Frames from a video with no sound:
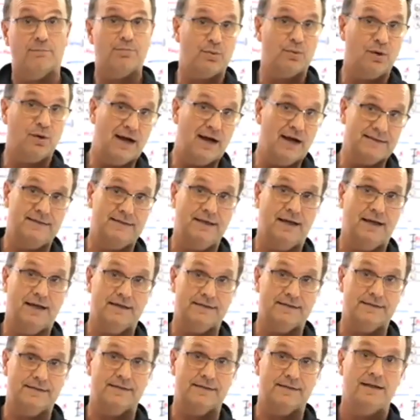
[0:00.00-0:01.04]

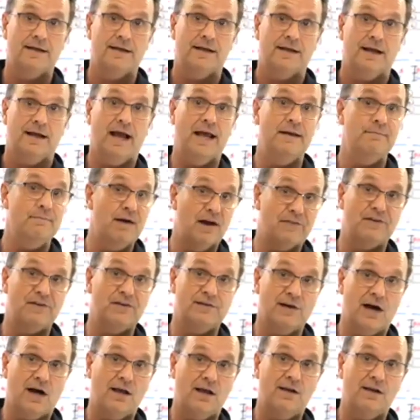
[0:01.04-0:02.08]
process, and
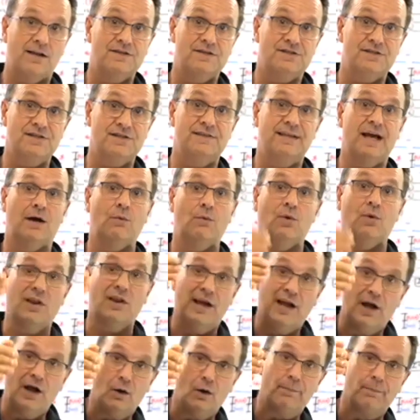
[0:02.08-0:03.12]
methodology that
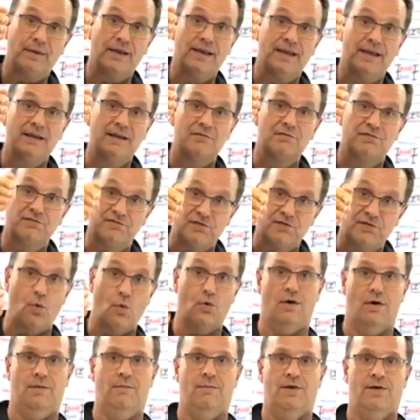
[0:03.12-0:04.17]
will help
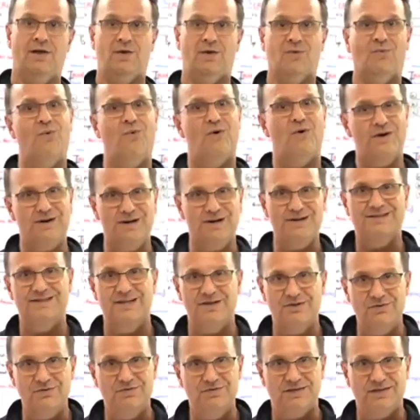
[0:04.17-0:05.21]
inform what it is
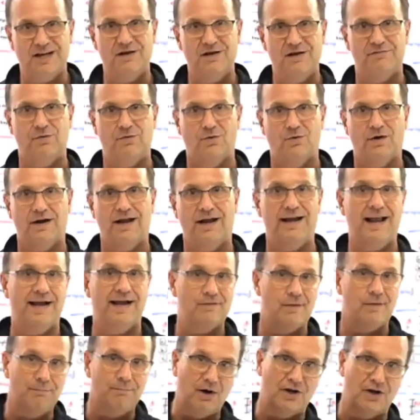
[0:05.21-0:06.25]
that you stand for and
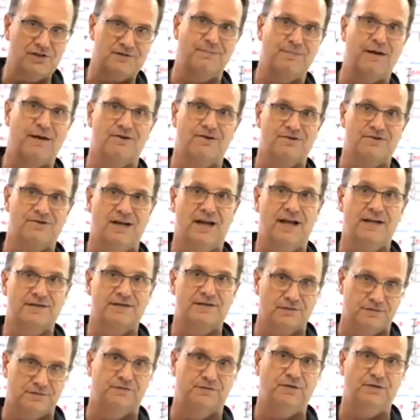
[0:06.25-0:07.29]
have a much better
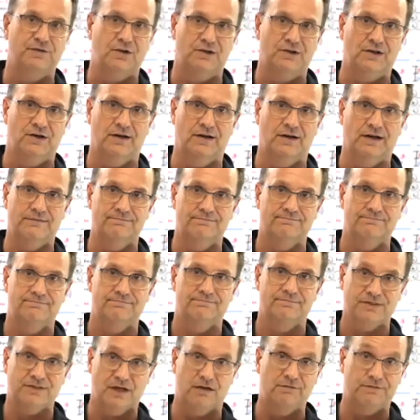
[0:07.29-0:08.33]
chance of fulfilling on it.
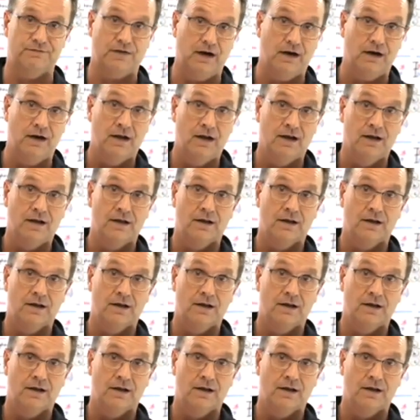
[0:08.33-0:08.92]
Sound fair?